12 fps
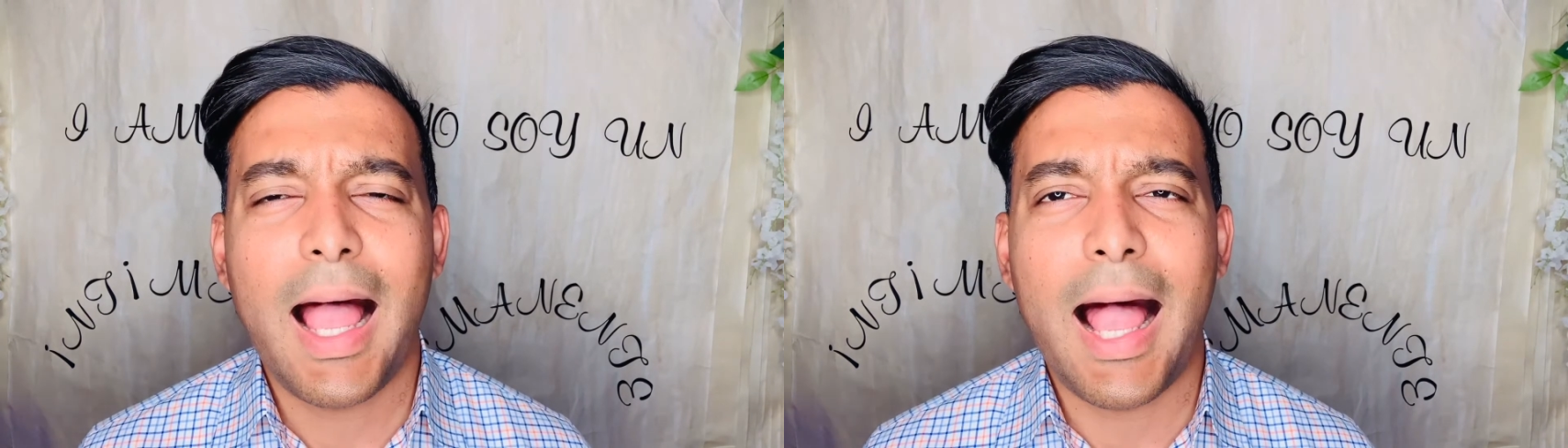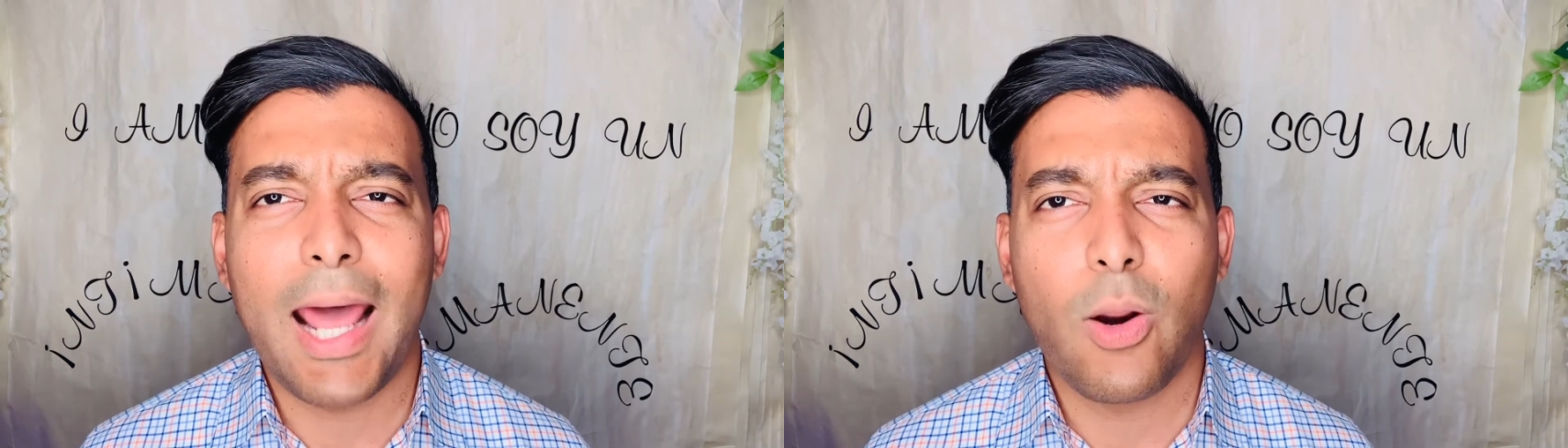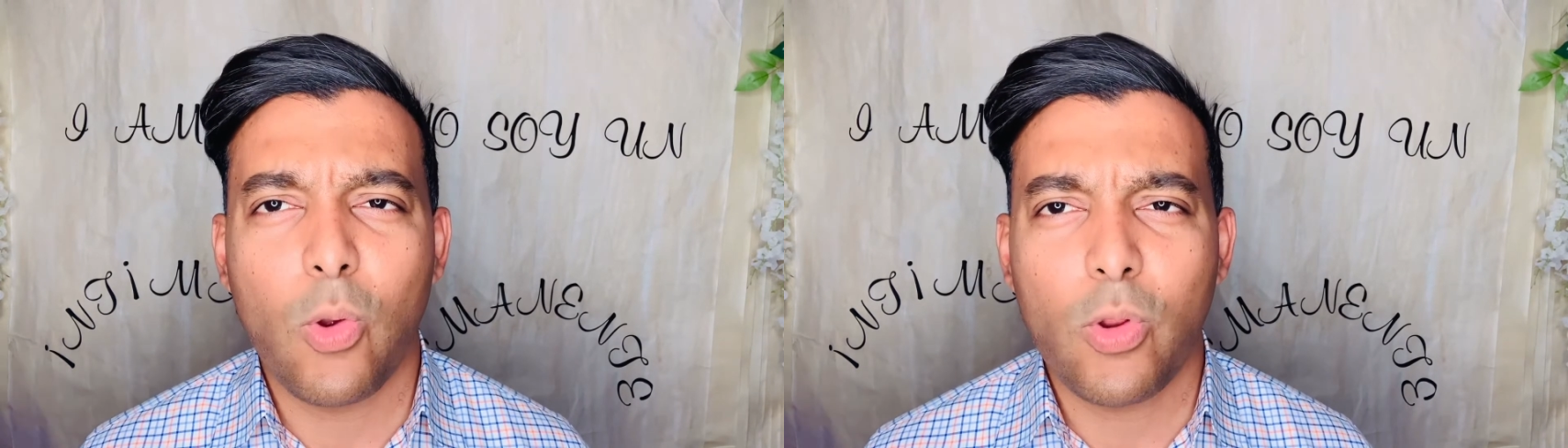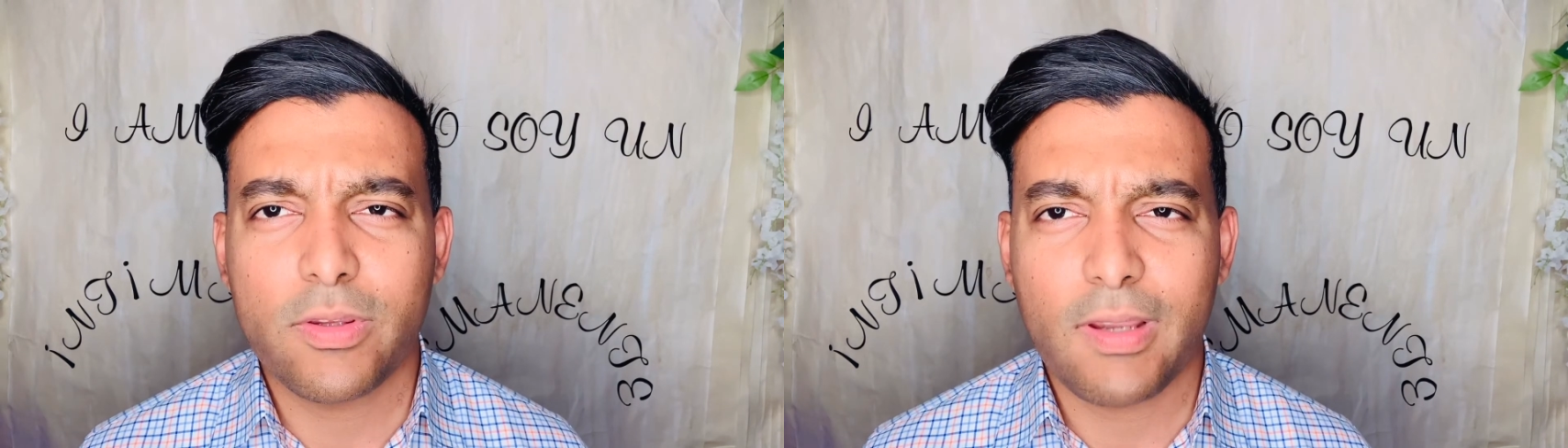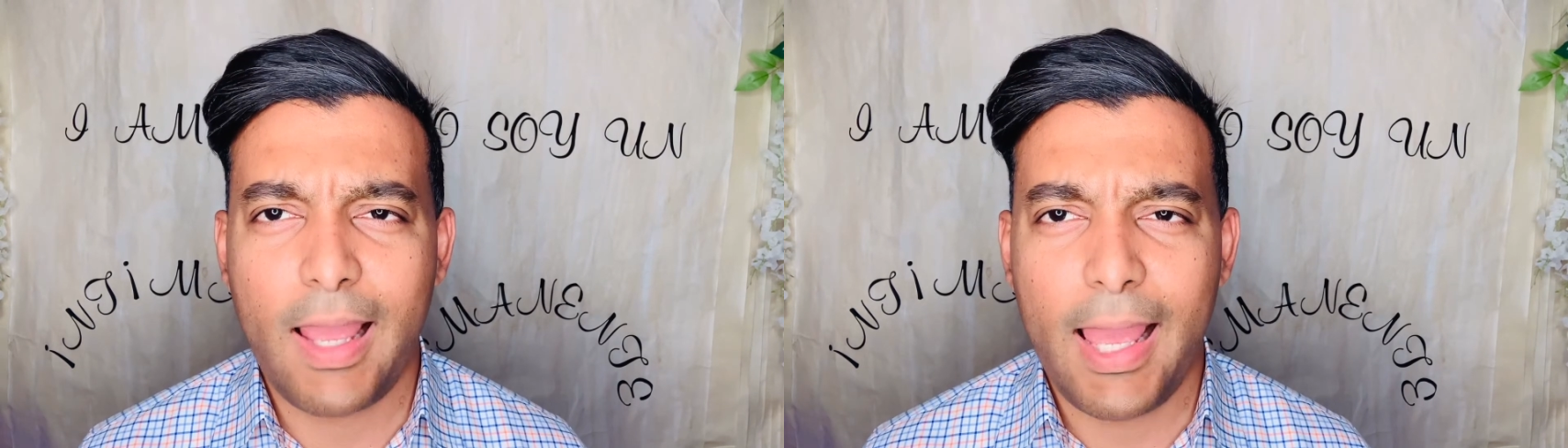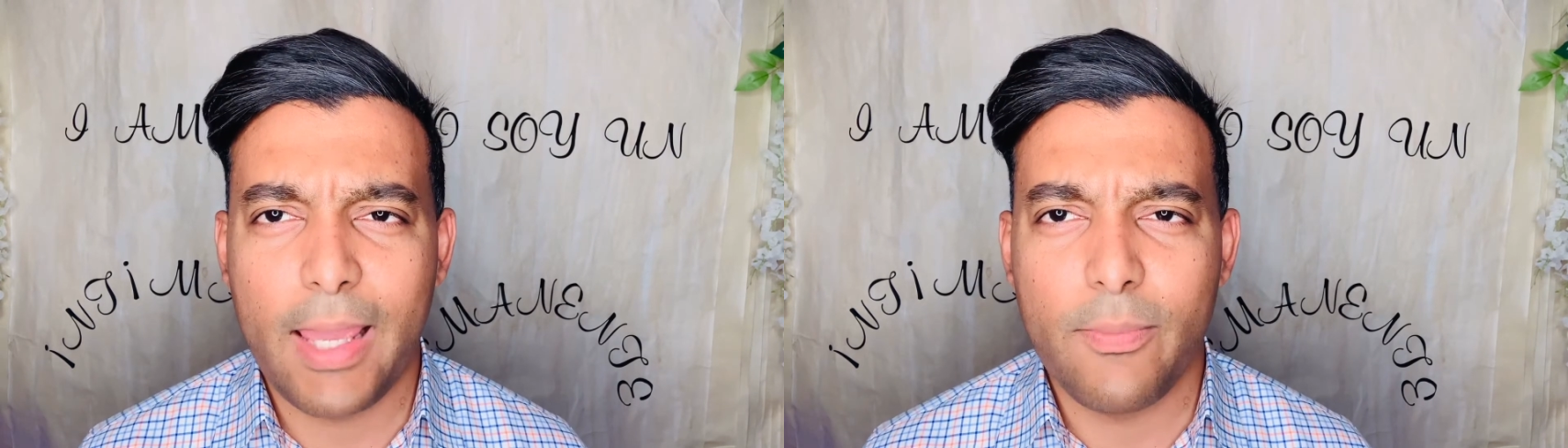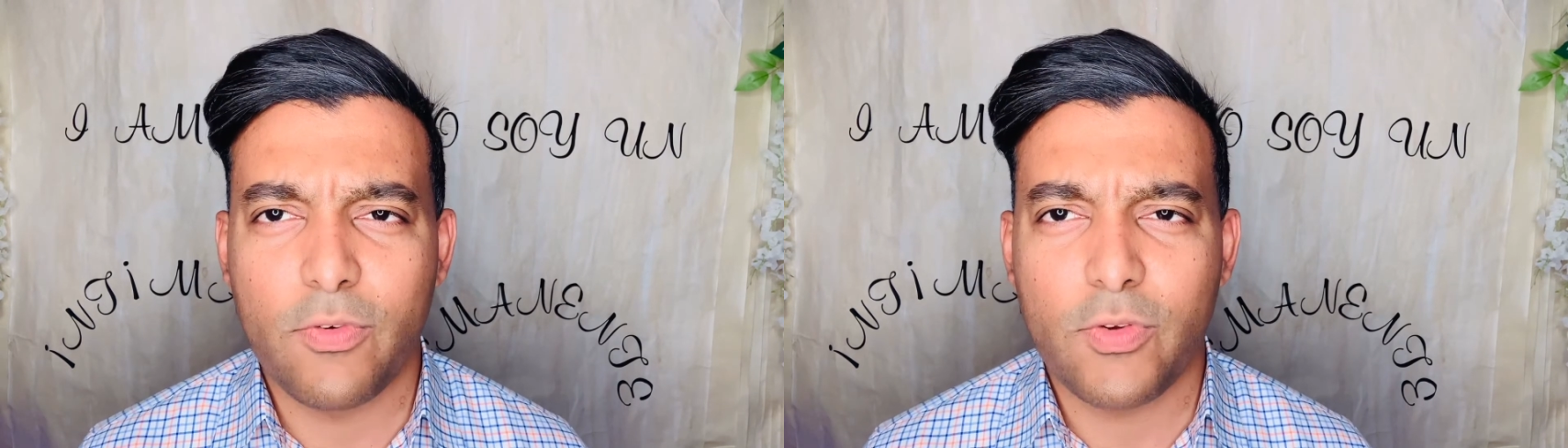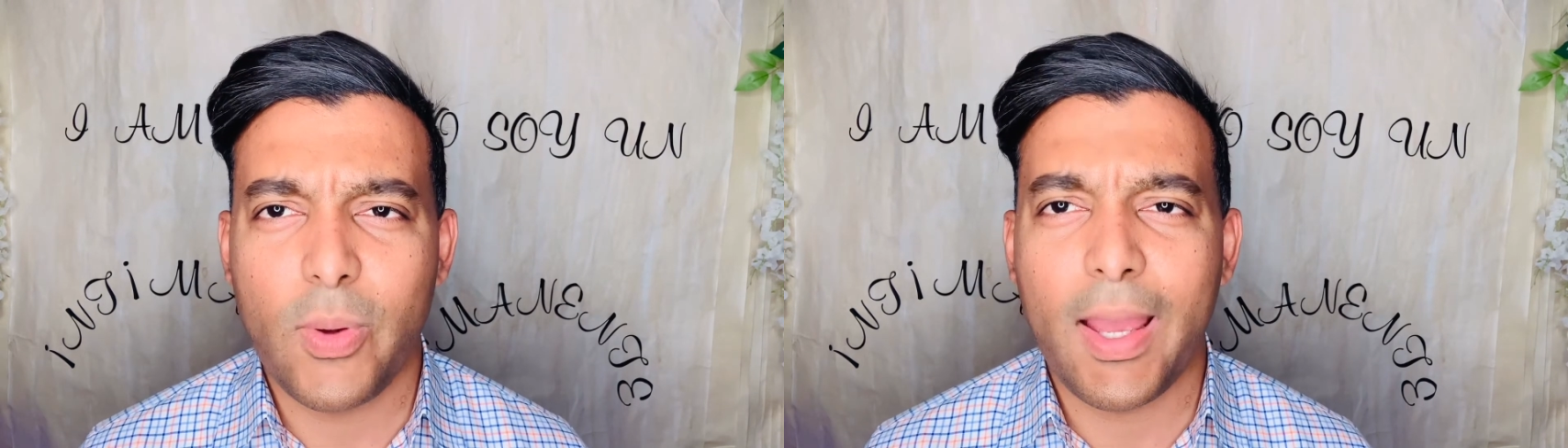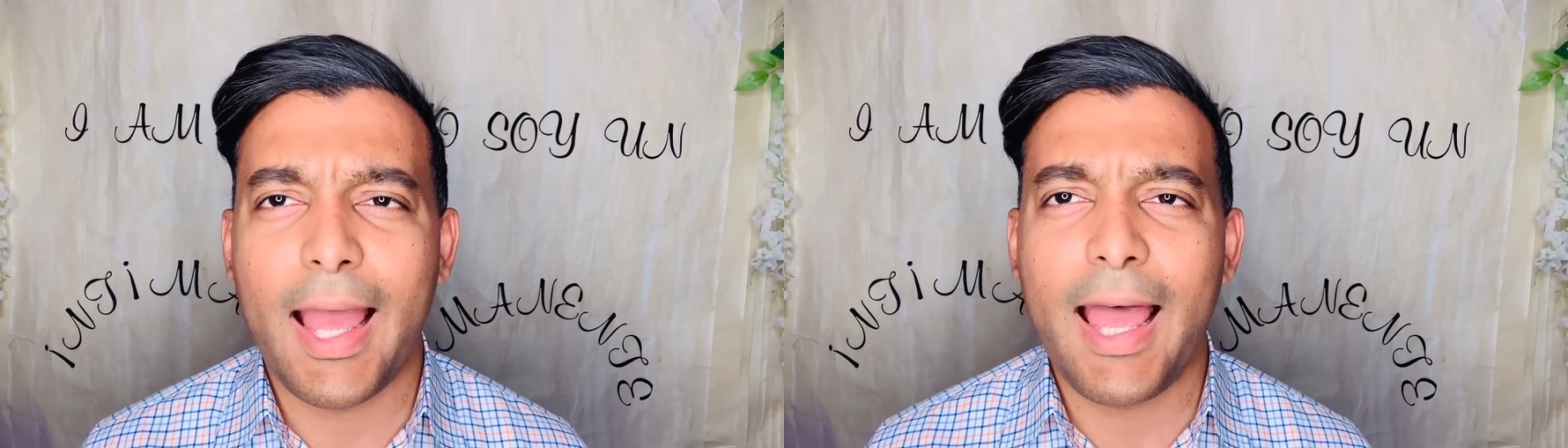At all times,
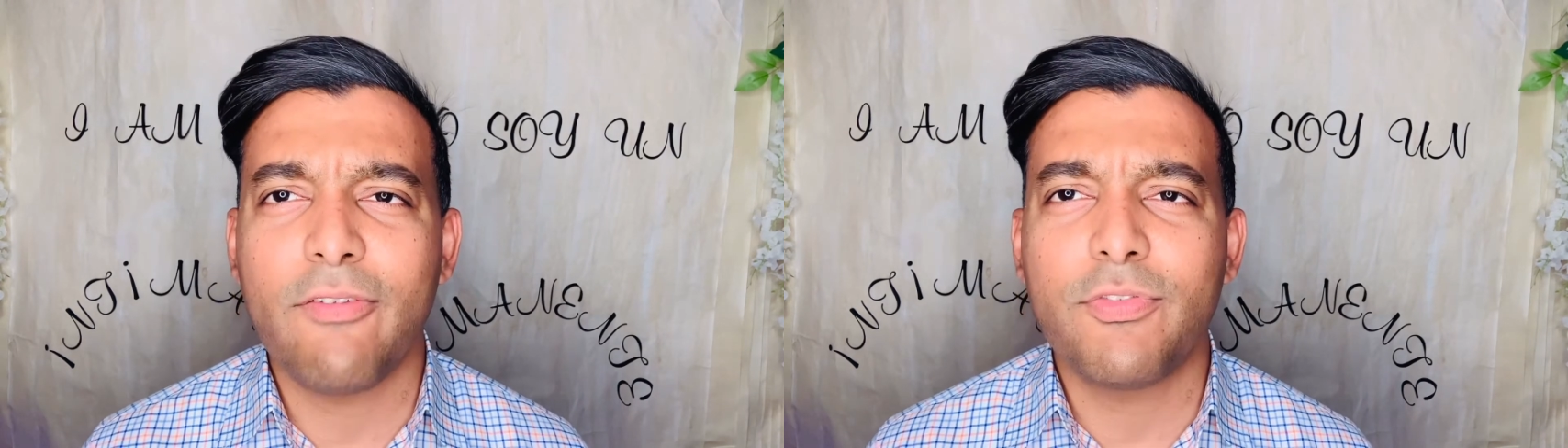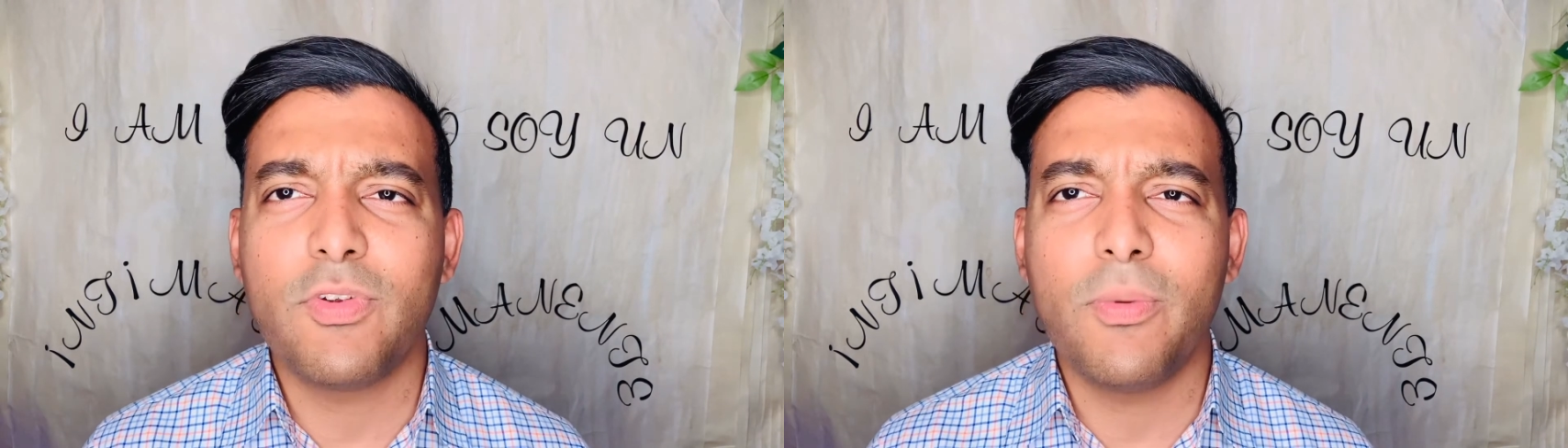you have